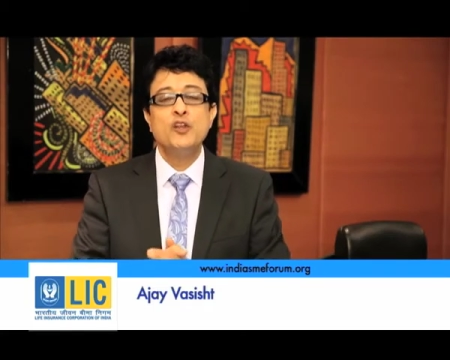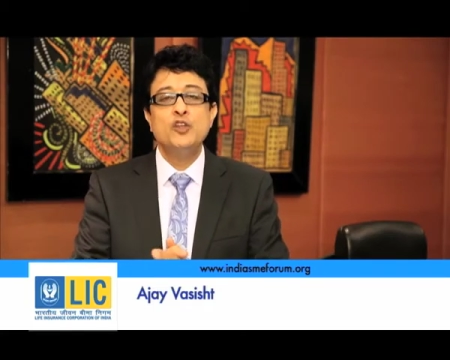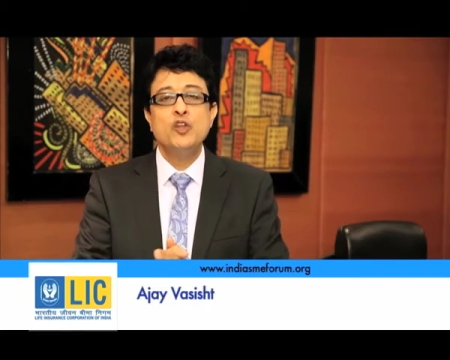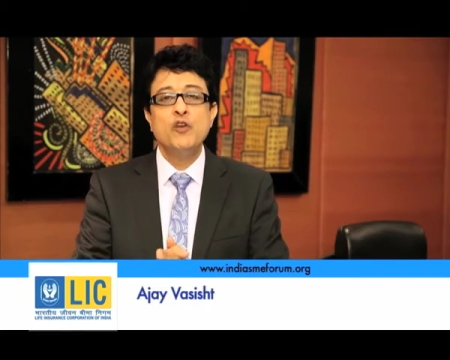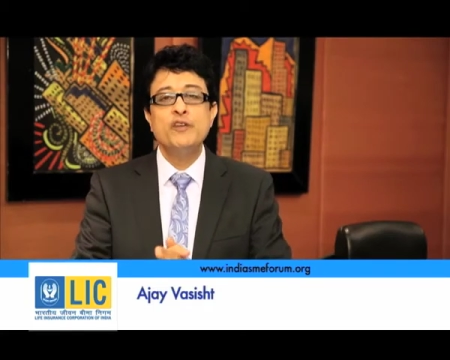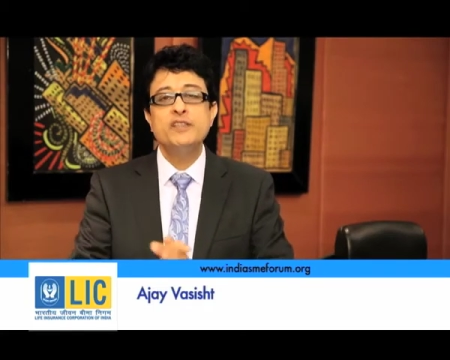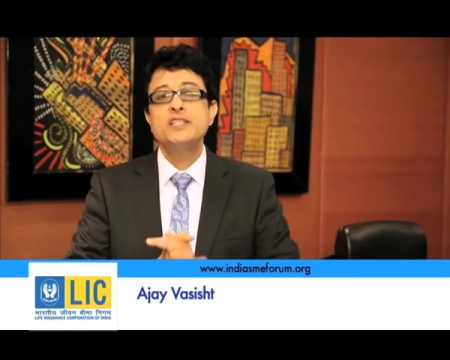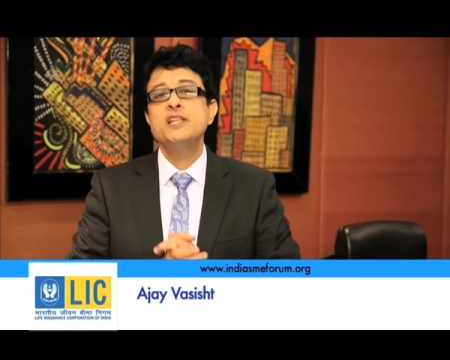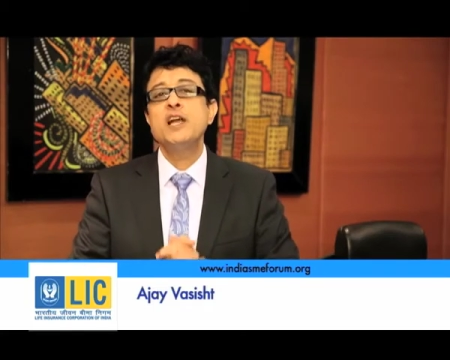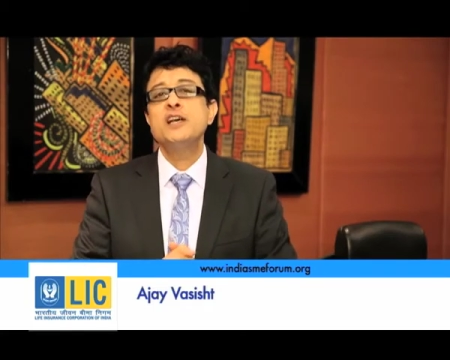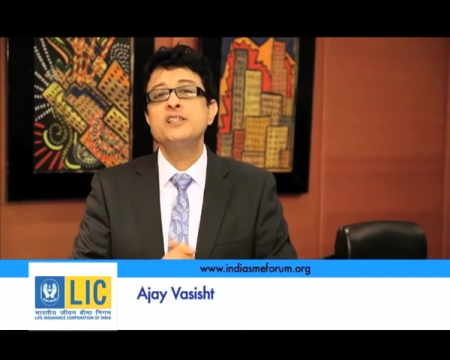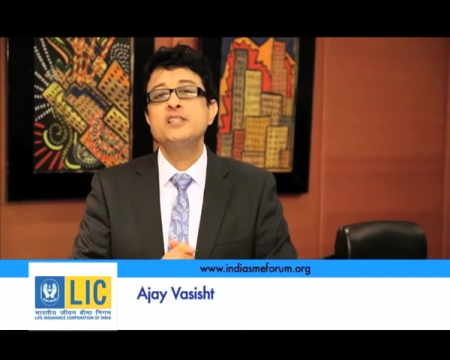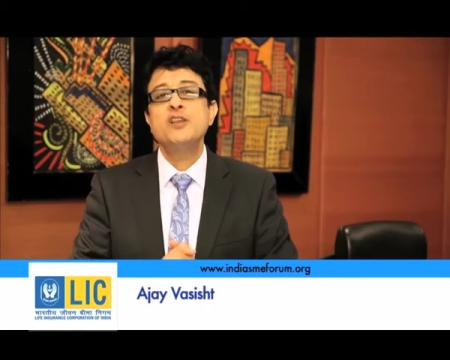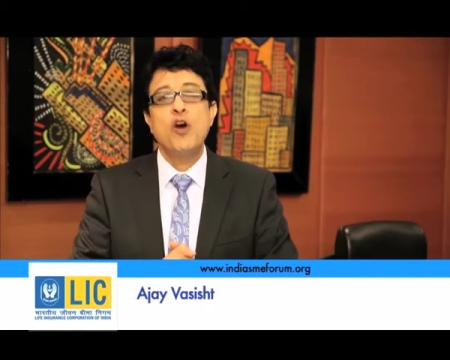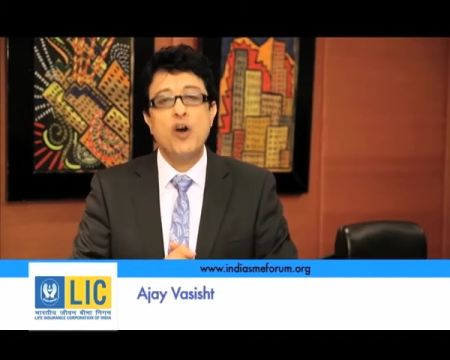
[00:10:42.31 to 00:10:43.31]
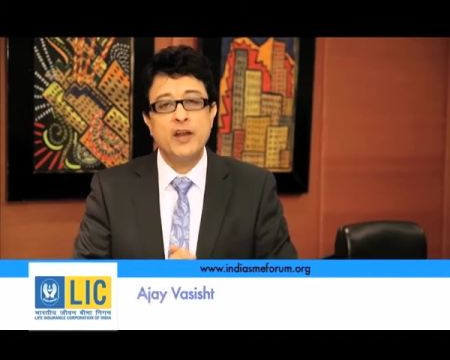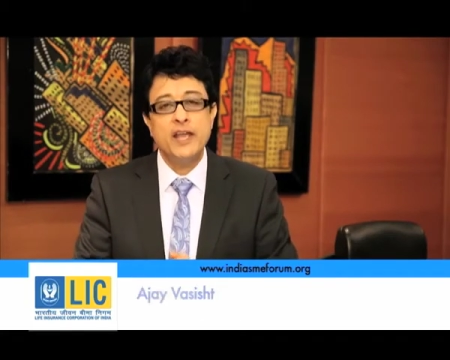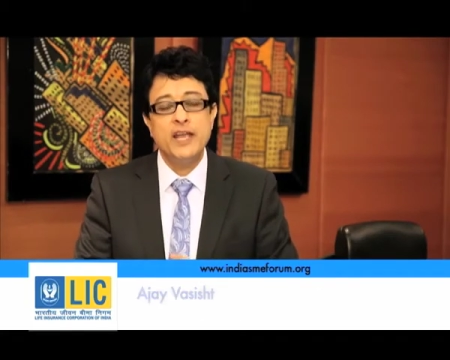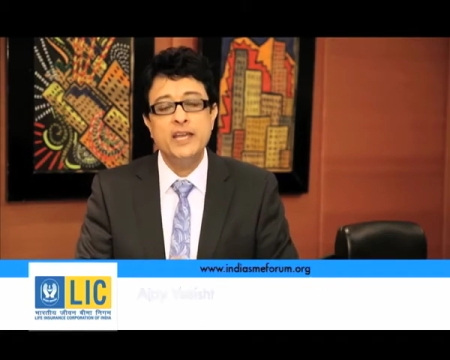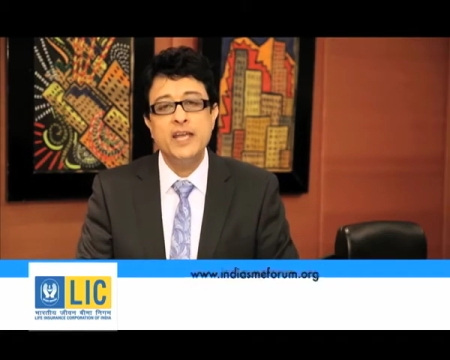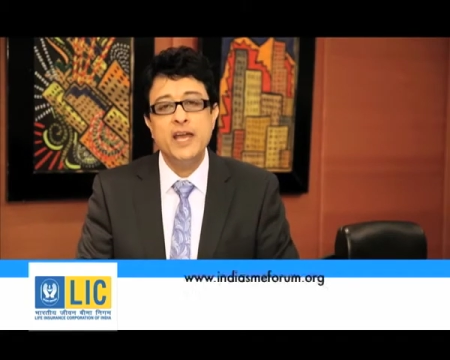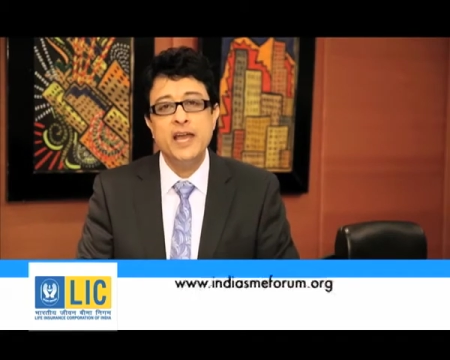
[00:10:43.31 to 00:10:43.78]
Do visit us on
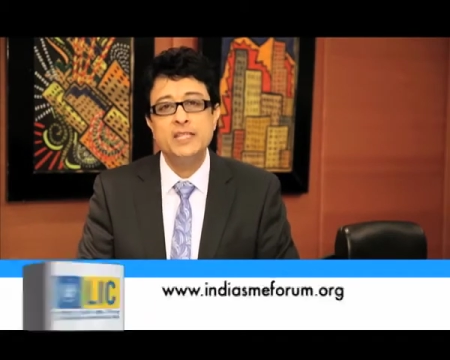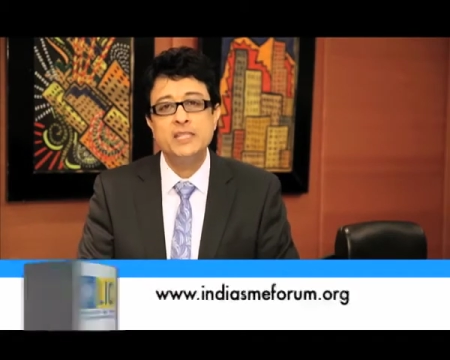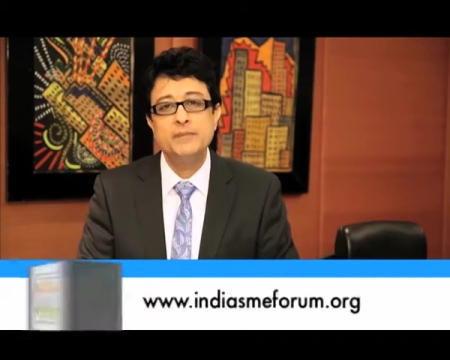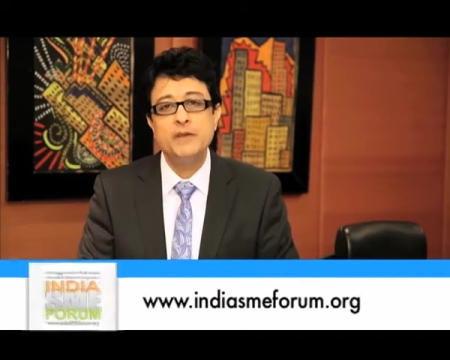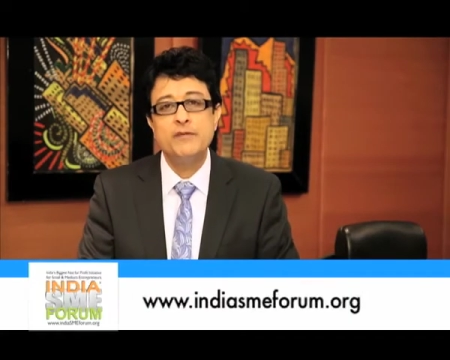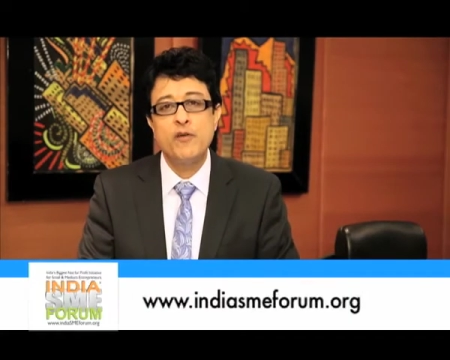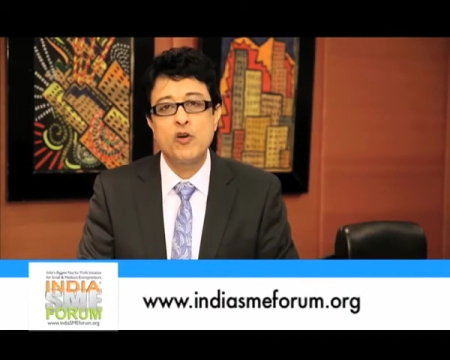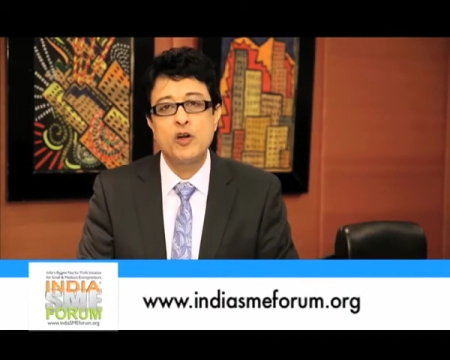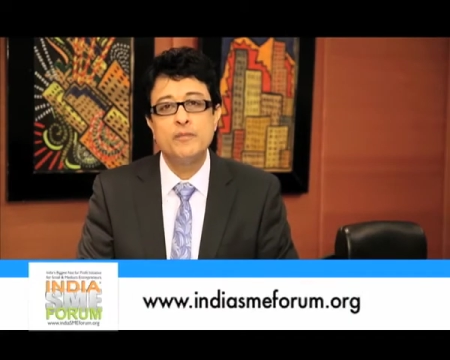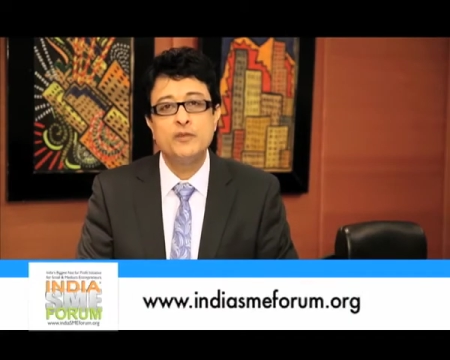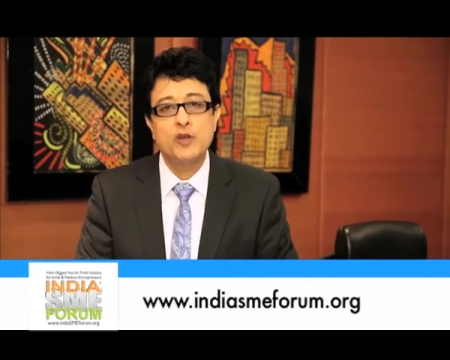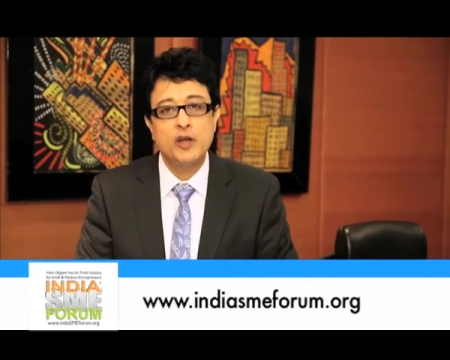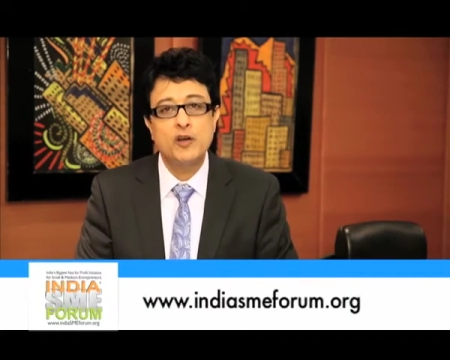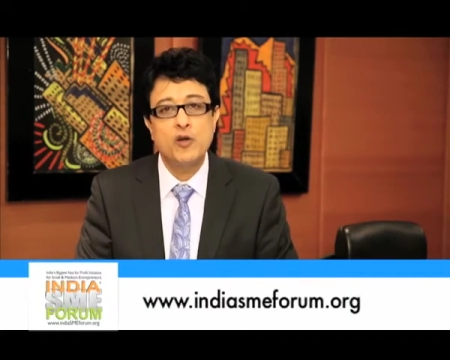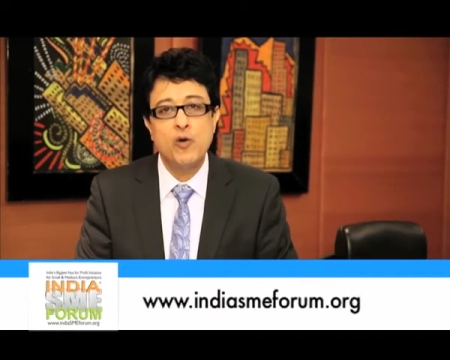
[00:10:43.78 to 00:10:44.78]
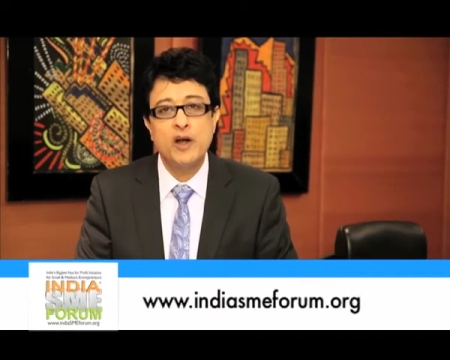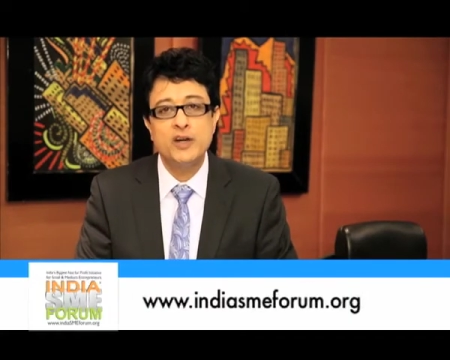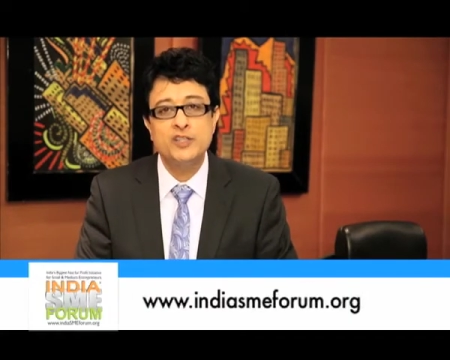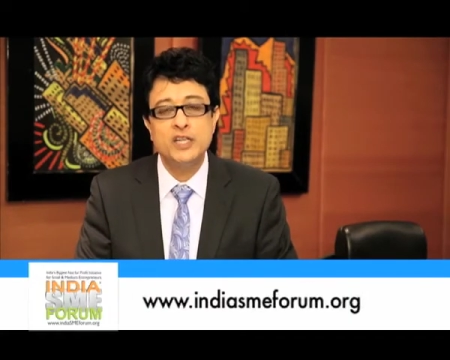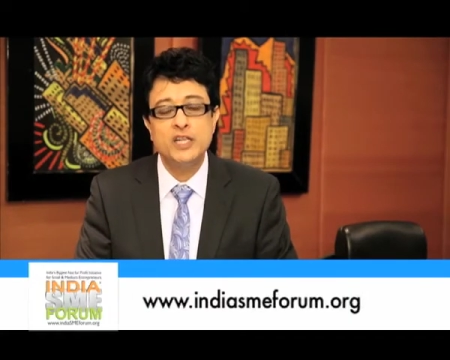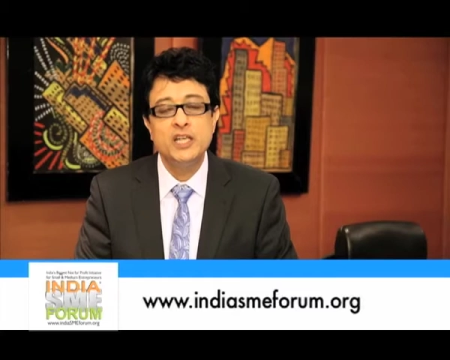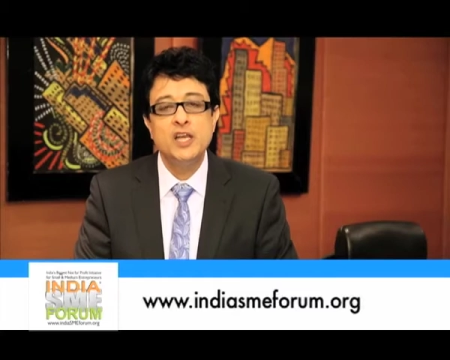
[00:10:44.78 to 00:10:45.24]

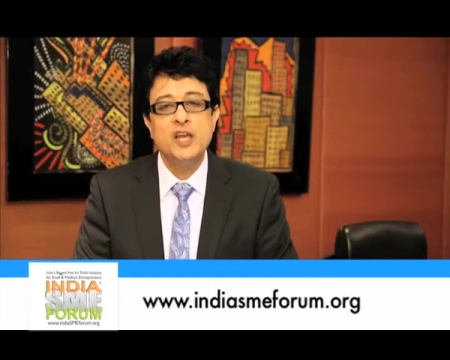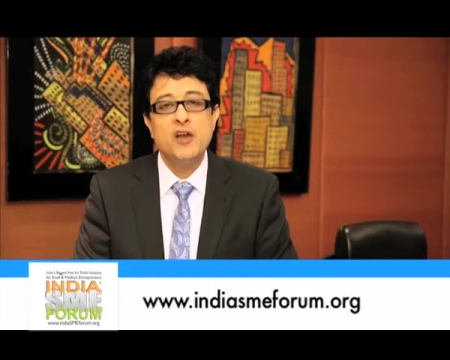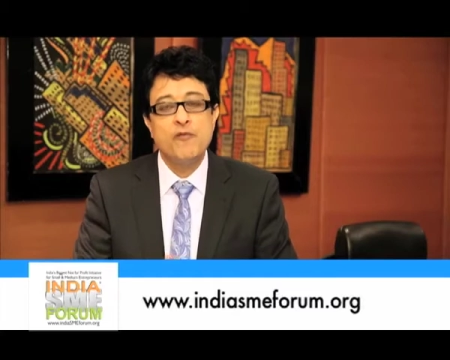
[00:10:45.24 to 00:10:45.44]
indiasmeforum.org